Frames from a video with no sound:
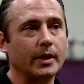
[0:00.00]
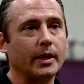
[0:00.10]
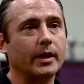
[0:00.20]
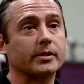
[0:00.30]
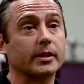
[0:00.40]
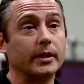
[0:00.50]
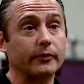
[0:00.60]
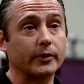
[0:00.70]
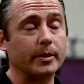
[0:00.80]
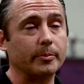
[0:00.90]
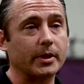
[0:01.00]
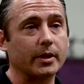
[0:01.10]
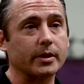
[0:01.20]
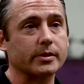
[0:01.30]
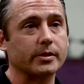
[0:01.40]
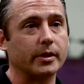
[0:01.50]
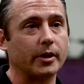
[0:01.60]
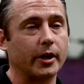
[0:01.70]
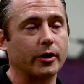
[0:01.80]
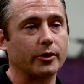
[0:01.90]
It's significant because the
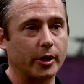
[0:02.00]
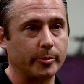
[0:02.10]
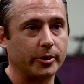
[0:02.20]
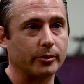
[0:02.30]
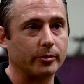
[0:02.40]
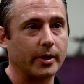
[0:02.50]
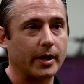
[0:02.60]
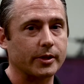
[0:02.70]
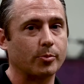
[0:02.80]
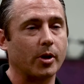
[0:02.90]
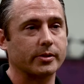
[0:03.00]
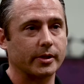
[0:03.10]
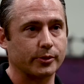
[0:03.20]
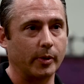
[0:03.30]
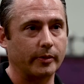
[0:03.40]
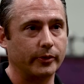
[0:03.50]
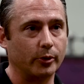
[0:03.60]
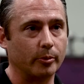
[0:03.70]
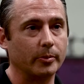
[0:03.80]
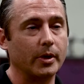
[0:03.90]
9RW has processed wet
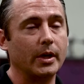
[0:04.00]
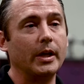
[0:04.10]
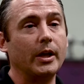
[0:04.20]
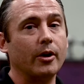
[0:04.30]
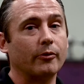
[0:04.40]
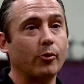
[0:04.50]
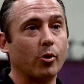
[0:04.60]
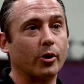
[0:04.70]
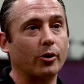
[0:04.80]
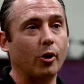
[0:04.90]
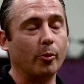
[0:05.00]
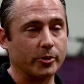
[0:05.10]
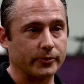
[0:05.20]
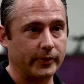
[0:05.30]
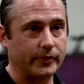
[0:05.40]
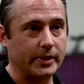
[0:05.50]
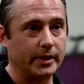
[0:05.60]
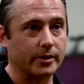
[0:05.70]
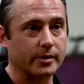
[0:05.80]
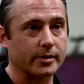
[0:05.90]
film for almost 50
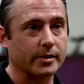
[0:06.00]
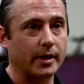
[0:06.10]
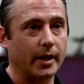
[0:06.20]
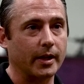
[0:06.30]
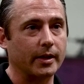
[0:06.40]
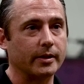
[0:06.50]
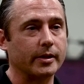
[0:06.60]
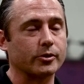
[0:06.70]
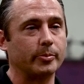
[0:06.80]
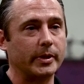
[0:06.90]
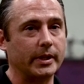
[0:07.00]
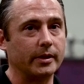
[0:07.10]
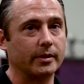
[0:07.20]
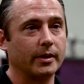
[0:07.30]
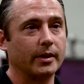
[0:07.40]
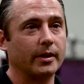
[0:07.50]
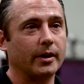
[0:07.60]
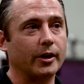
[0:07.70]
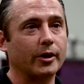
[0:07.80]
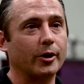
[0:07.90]
years, and this will be
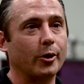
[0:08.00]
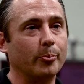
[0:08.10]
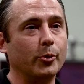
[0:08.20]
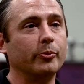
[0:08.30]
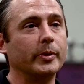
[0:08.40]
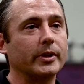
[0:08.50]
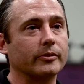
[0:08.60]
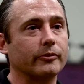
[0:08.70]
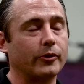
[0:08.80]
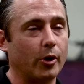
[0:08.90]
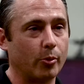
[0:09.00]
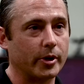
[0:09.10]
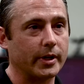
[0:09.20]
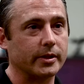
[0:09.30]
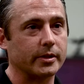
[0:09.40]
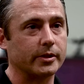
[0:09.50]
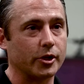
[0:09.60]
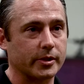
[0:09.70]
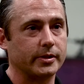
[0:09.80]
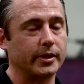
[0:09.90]
a movement forward into
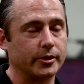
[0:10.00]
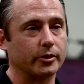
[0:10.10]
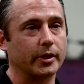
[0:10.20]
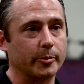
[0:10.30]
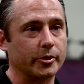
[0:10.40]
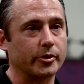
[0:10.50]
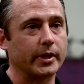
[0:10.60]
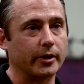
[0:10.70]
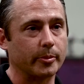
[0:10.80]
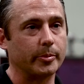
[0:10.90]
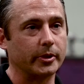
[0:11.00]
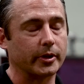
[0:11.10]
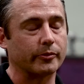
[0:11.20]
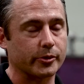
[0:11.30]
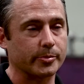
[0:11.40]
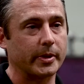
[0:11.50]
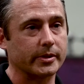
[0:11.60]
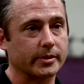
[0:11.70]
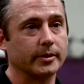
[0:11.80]
just digital imagery here at Beale Air Force Base.